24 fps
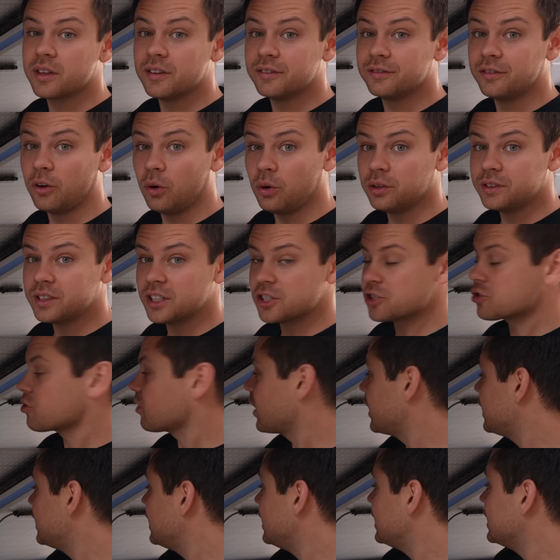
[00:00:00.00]
the voltage
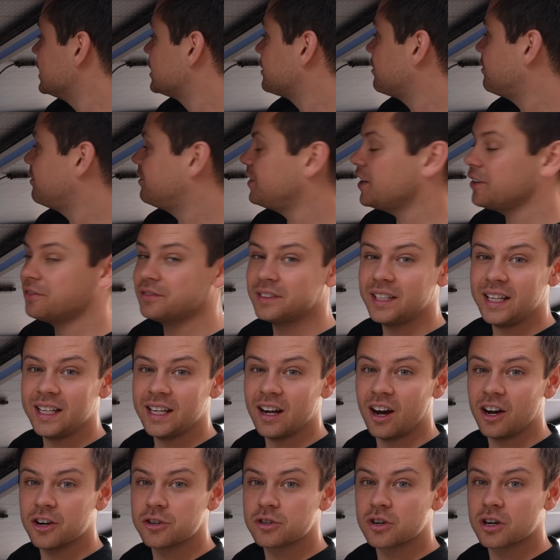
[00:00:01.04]
rating is
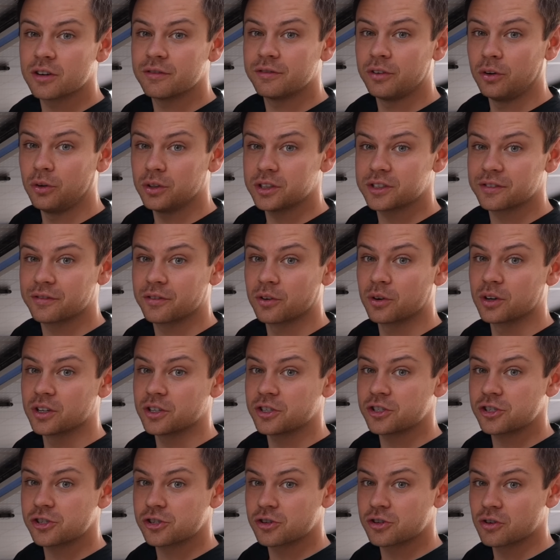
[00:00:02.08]
1500 volts for
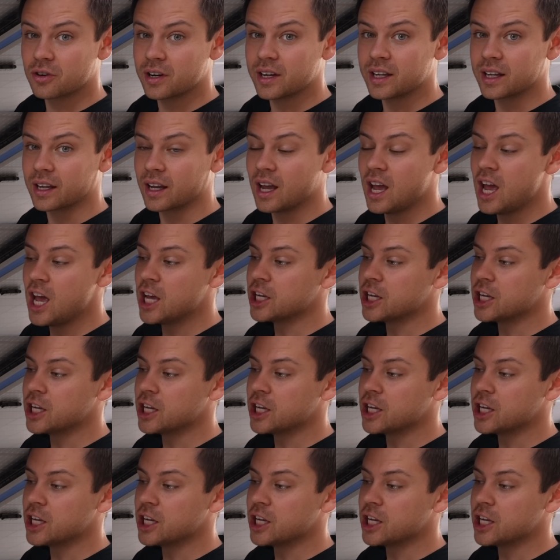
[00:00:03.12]
a string.